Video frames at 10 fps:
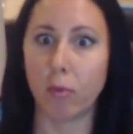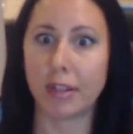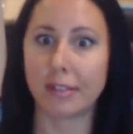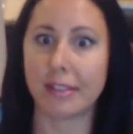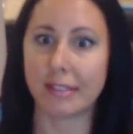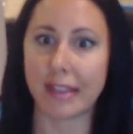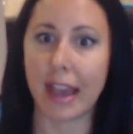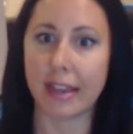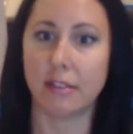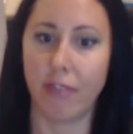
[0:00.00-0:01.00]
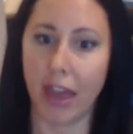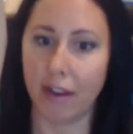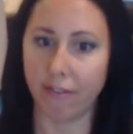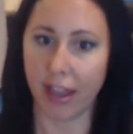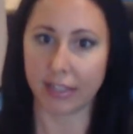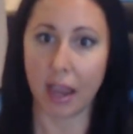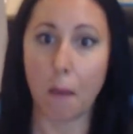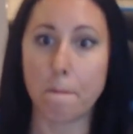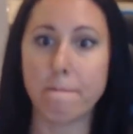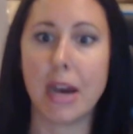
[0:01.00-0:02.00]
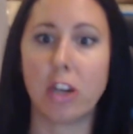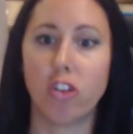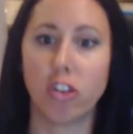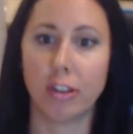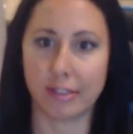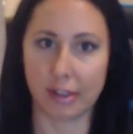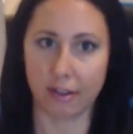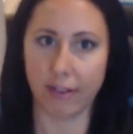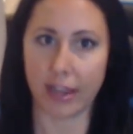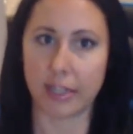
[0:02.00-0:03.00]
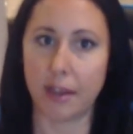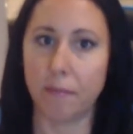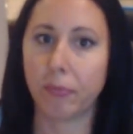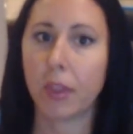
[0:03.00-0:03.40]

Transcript: what is the size of that effect? How much does it affect it?